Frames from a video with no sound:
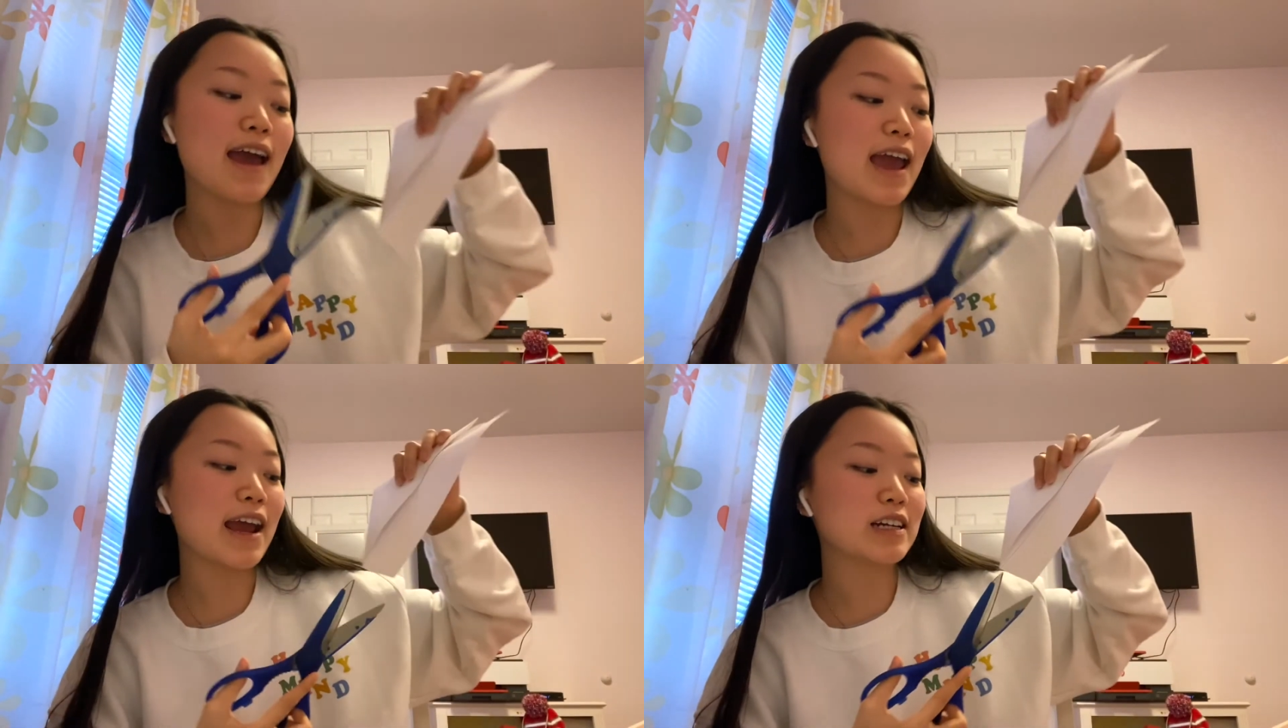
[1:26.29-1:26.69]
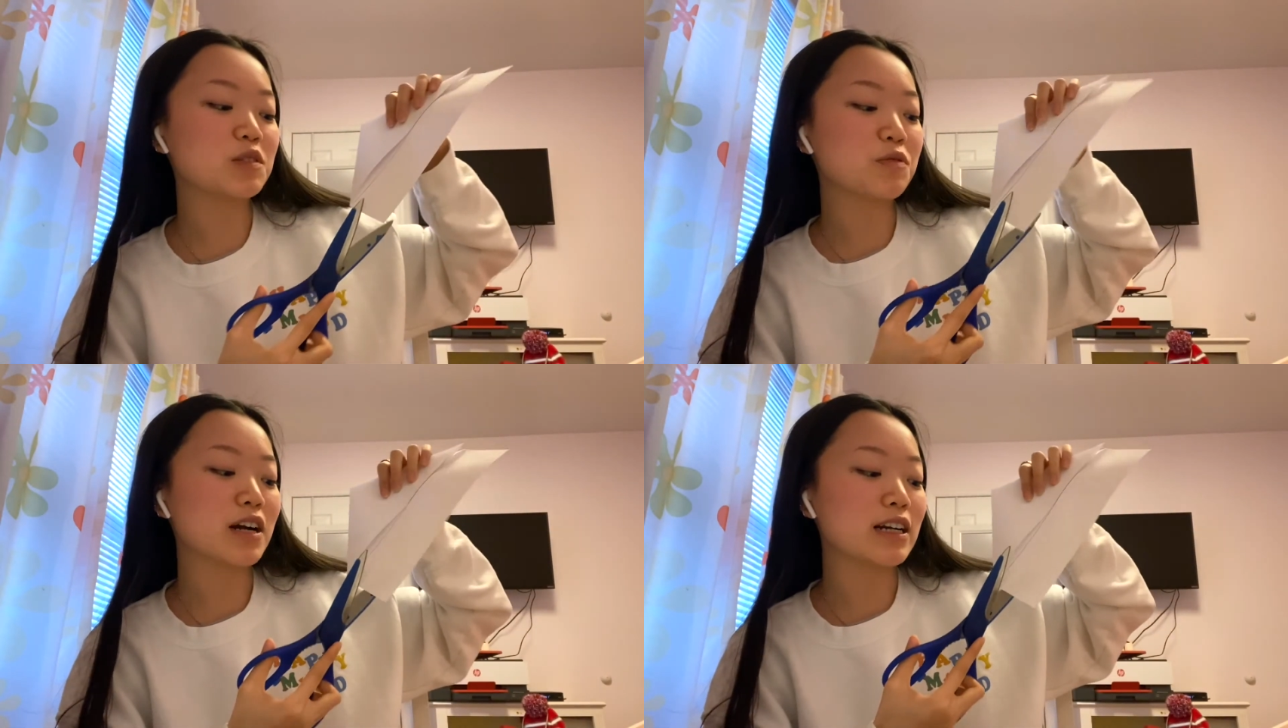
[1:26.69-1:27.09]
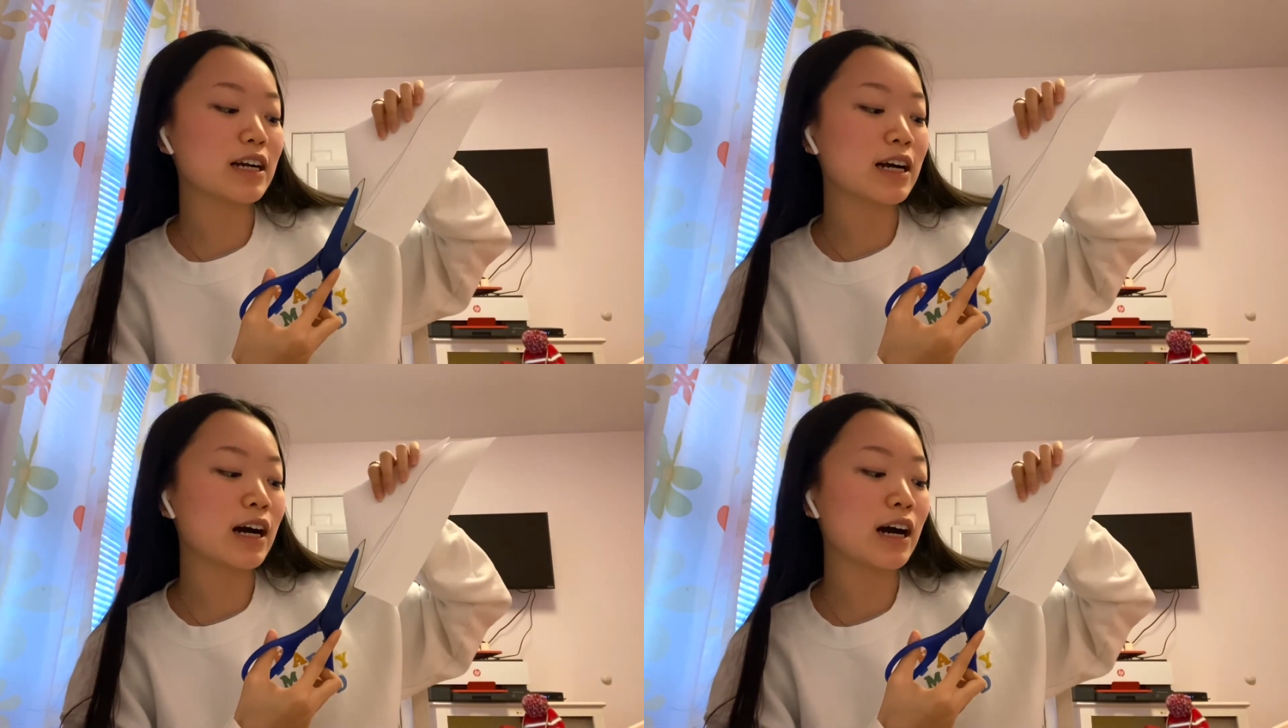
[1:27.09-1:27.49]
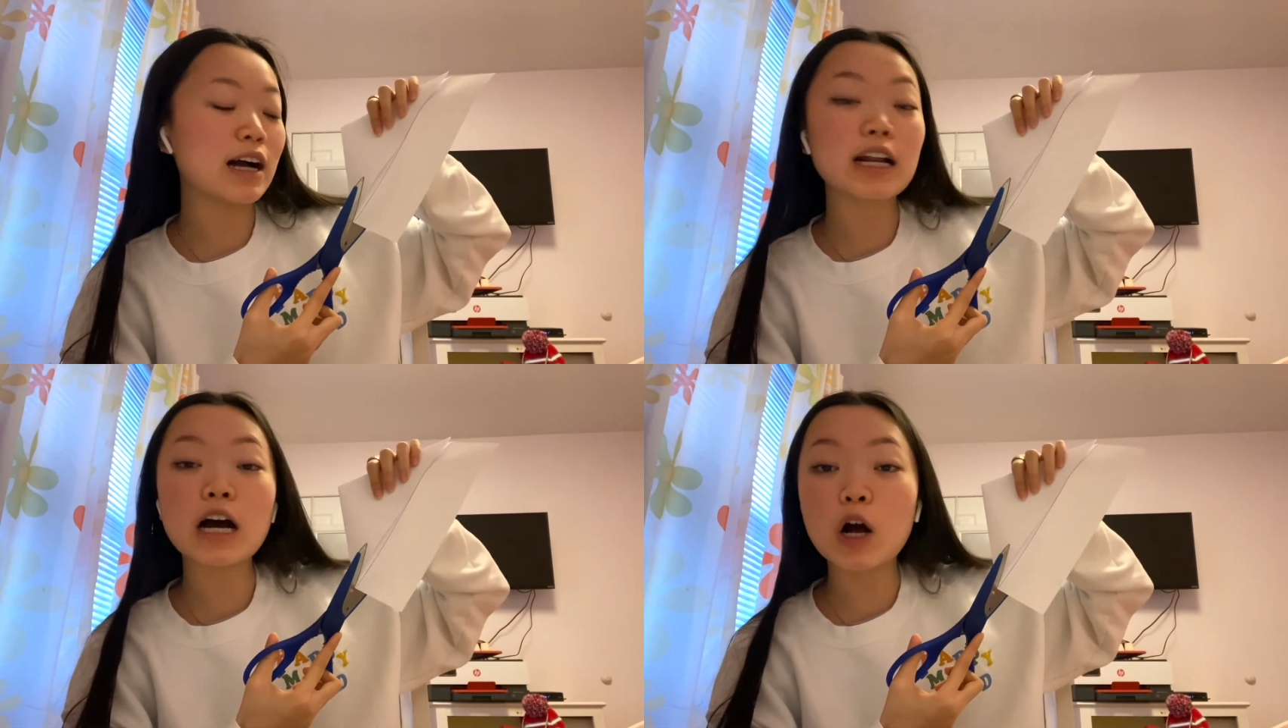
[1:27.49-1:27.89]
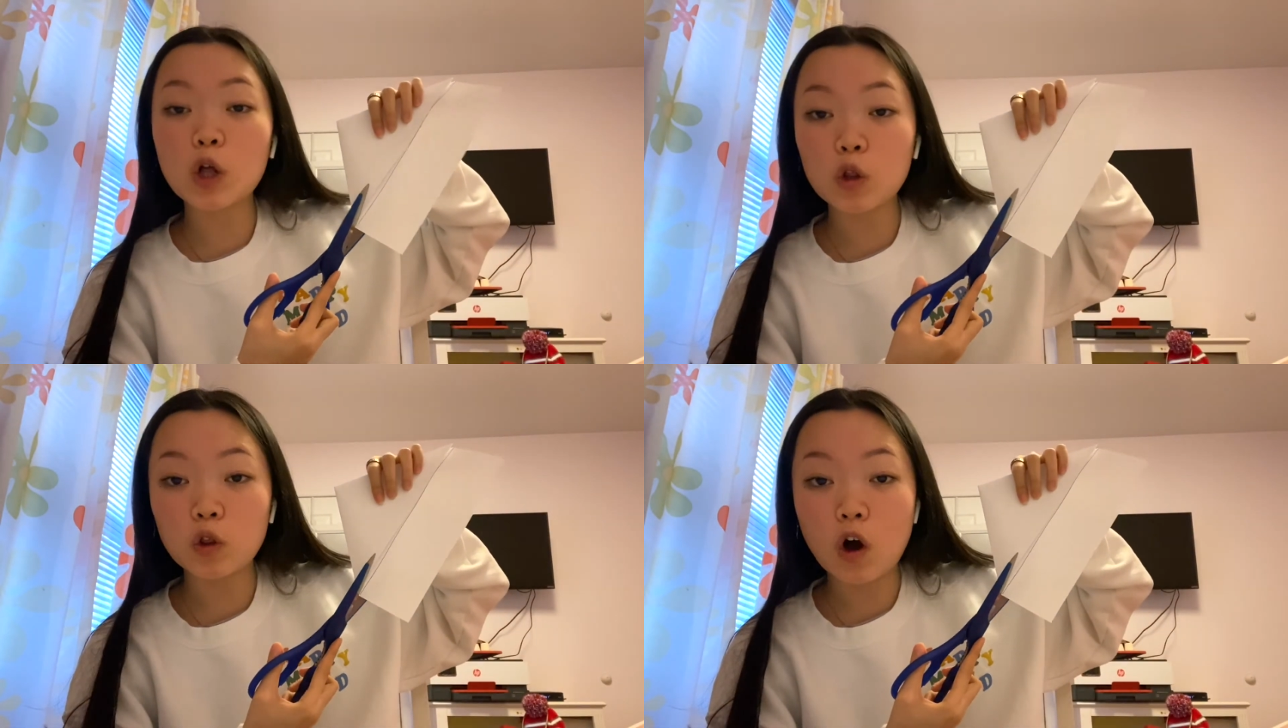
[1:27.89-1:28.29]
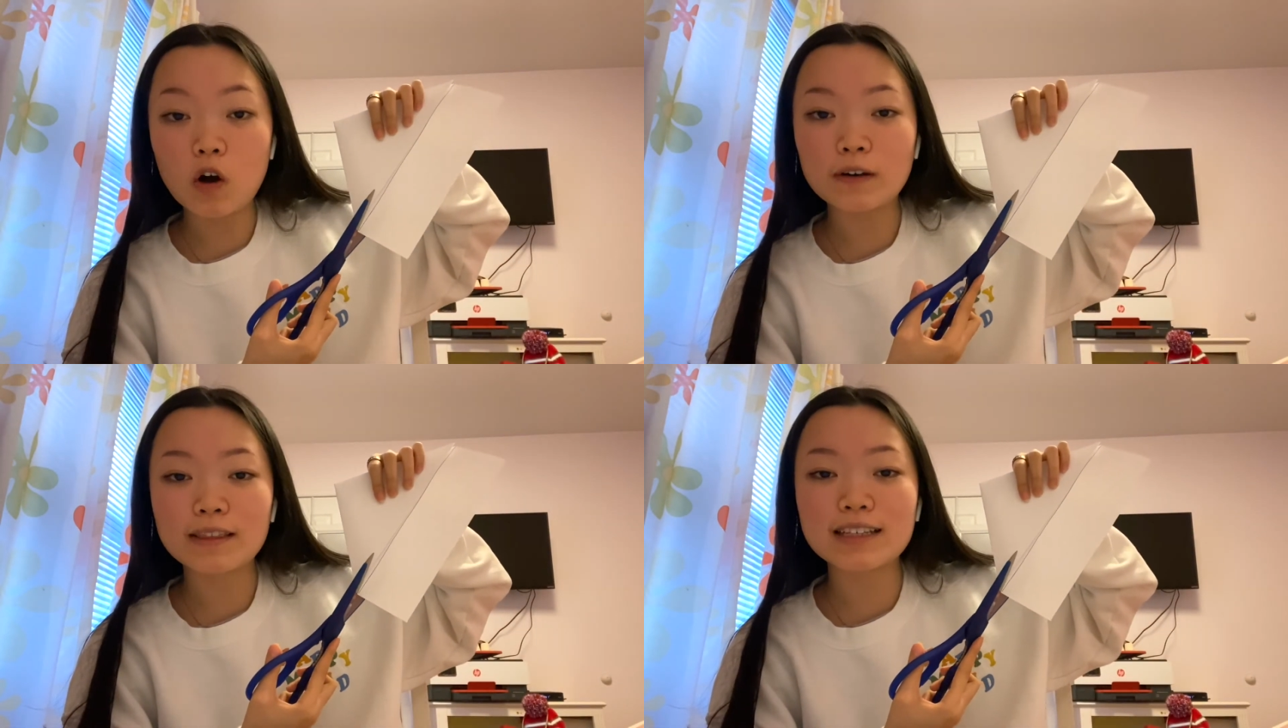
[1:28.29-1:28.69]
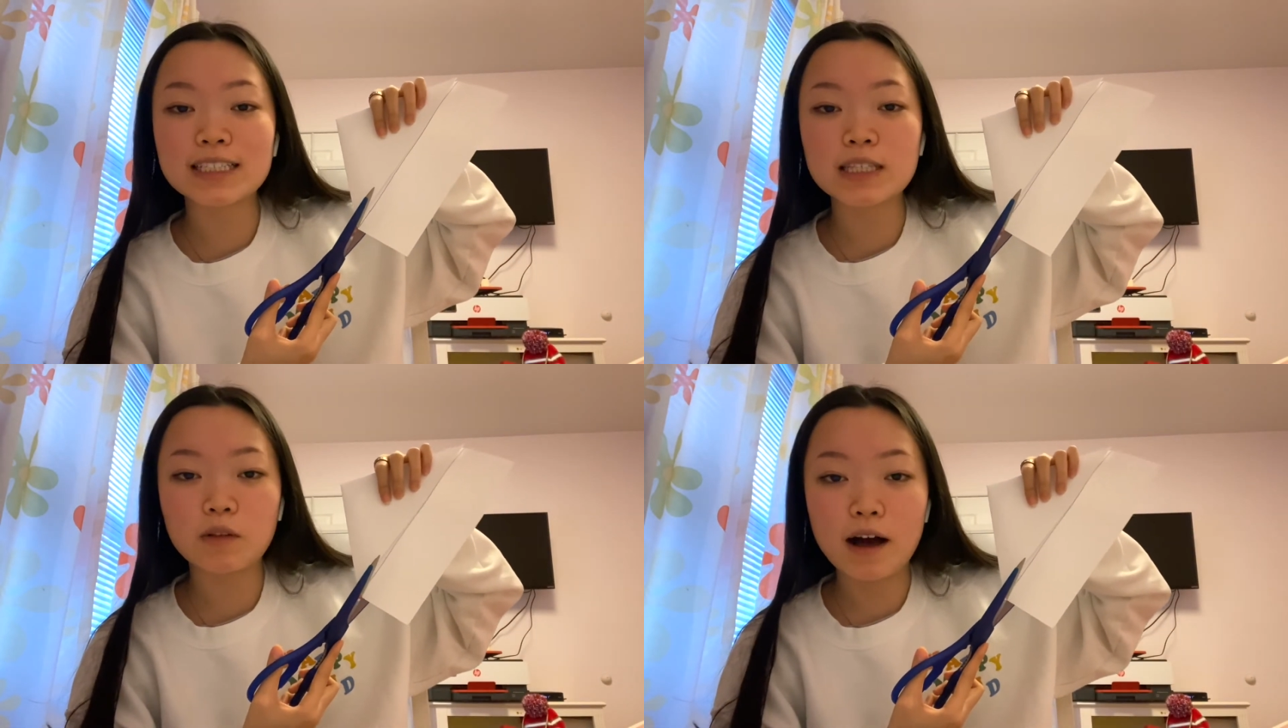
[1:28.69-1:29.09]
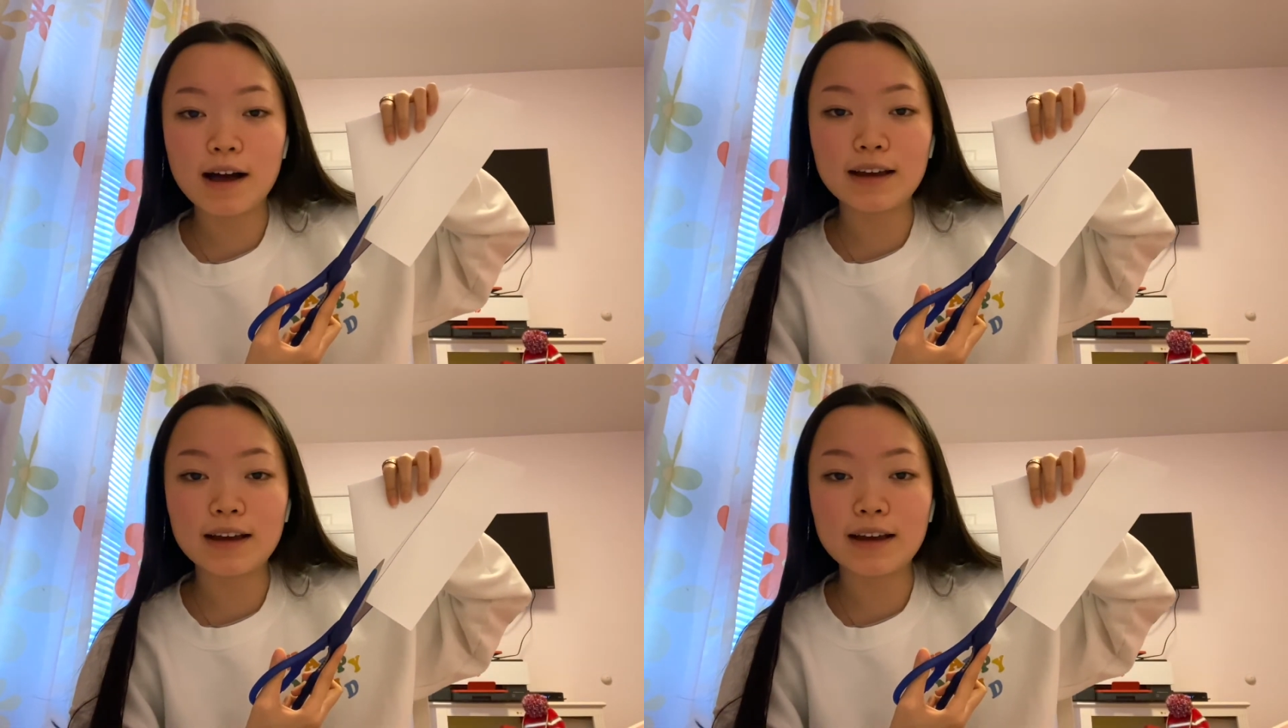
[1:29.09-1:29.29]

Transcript: And we're going to cut along this line.